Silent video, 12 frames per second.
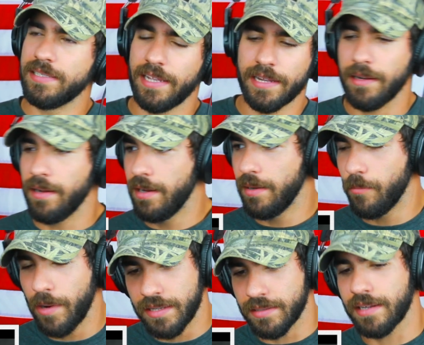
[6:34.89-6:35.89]
a second,
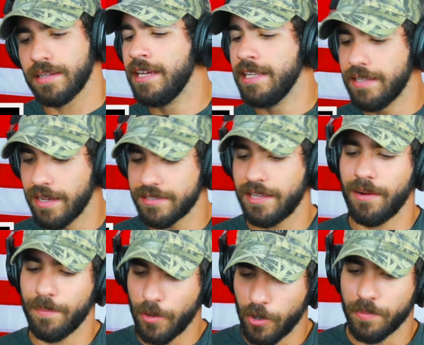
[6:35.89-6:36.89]
um, wait. Like he does that
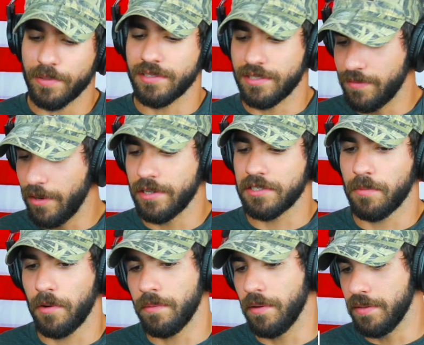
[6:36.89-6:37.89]
on purpose. He's very
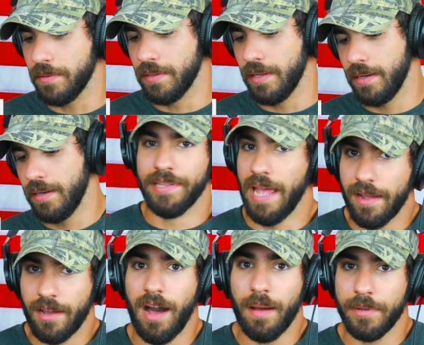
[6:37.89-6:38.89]
smart about doing that. But
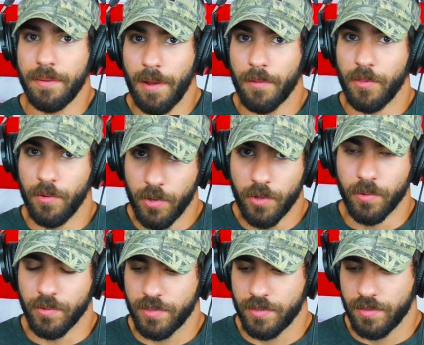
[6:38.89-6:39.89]
that comment about the
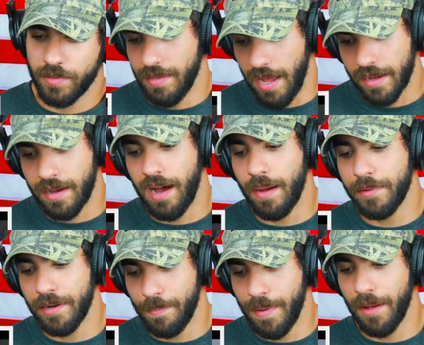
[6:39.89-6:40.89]
news, that
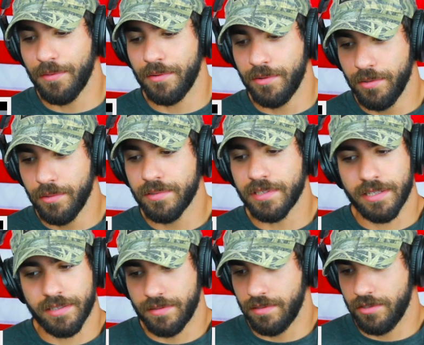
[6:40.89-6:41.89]
comment about the news
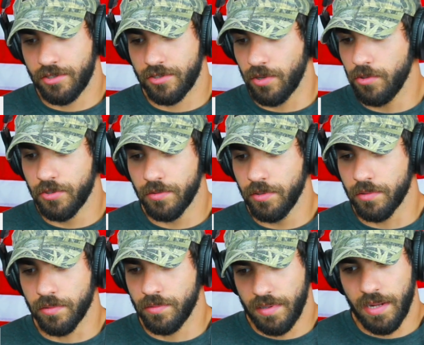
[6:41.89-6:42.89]
is so
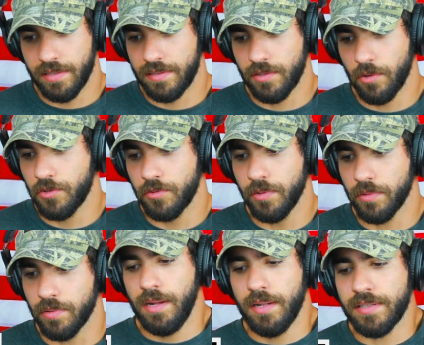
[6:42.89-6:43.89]
true. That's so
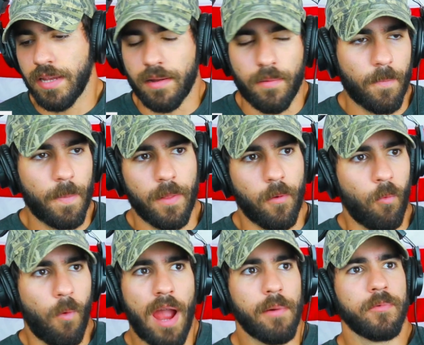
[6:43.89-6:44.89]
true. It's like,
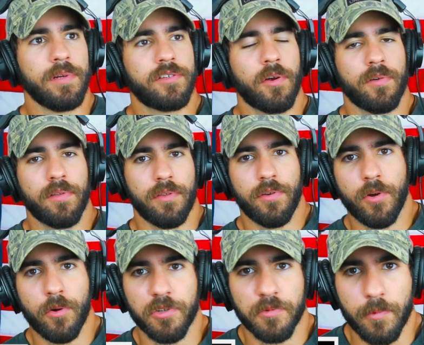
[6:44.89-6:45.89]
why would we turn to the
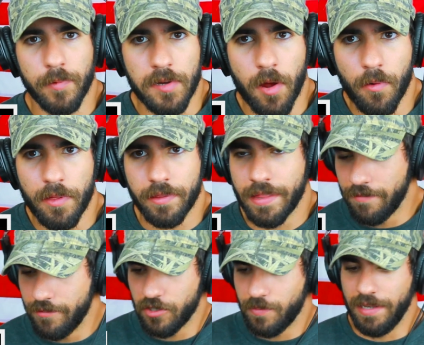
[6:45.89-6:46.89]
news when we know that
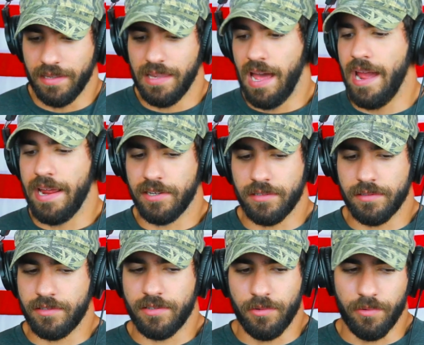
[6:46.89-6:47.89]
they've just been lying
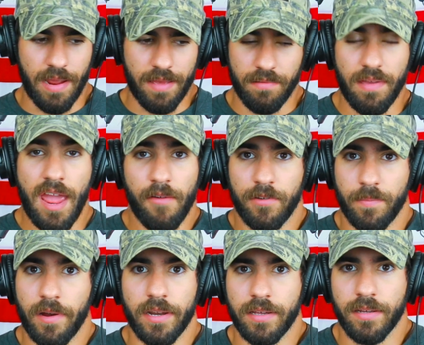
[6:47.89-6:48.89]
to
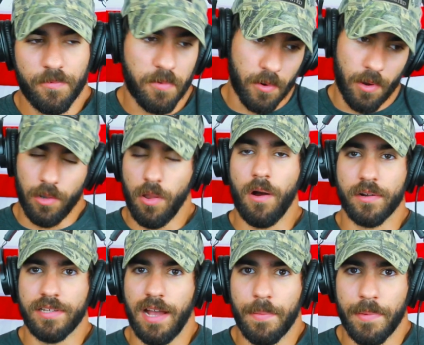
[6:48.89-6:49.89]
everybody for a
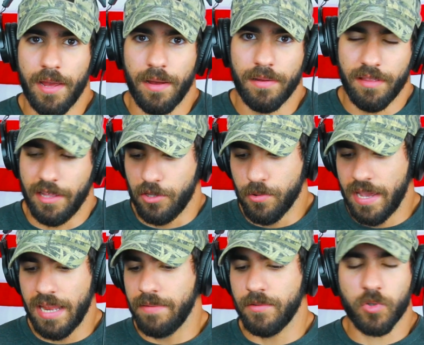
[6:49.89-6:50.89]
long time now? They're like, you
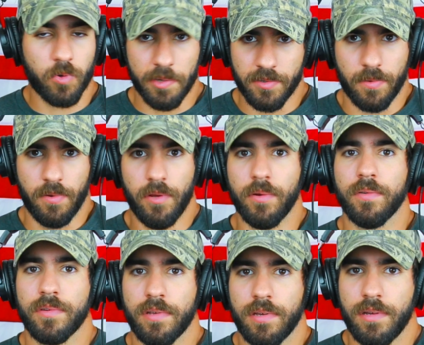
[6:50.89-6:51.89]
can't even trust the
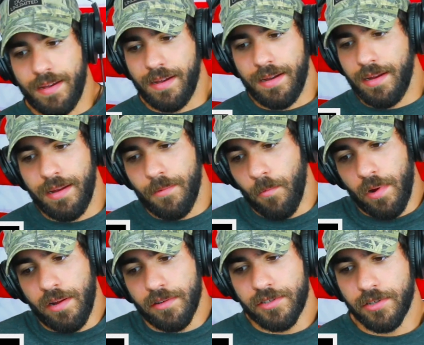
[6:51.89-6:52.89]
news.
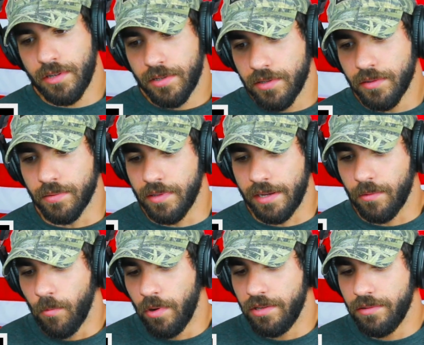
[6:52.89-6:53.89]
What else are you gonna do? Like,
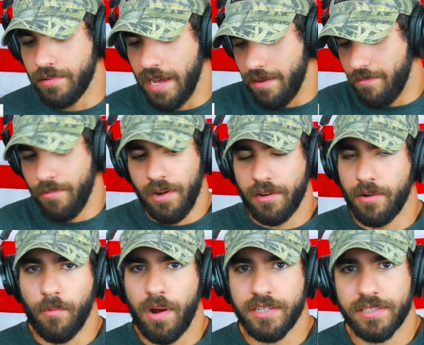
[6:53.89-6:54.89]
what you can't, we're not gonna
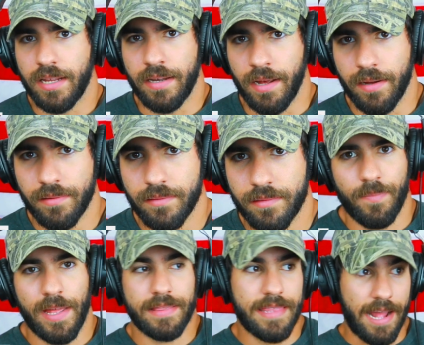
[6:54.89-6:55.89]
watch that now.
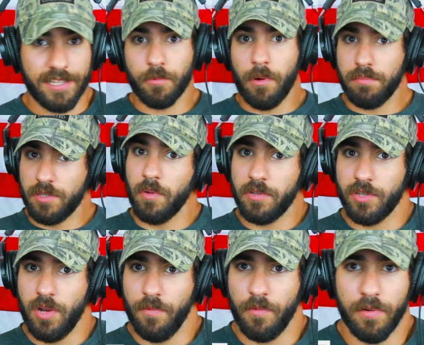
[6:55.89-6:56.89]
Like that's where I'm supposed to
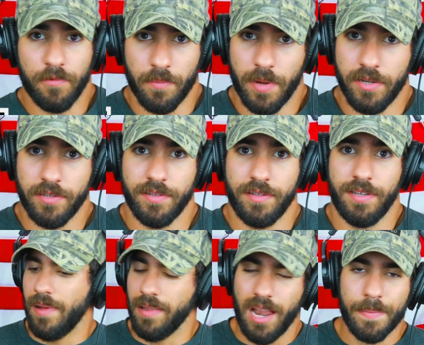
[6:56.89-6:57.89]
go for information?
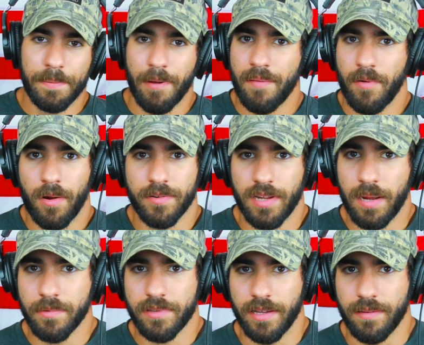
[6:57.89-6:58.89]
A lot of people have a hard
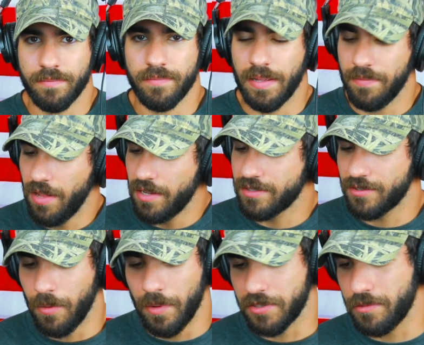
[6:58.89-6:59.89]
time with that. They've lost
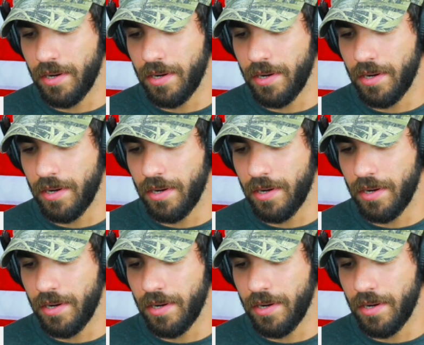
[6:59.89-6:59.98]
so much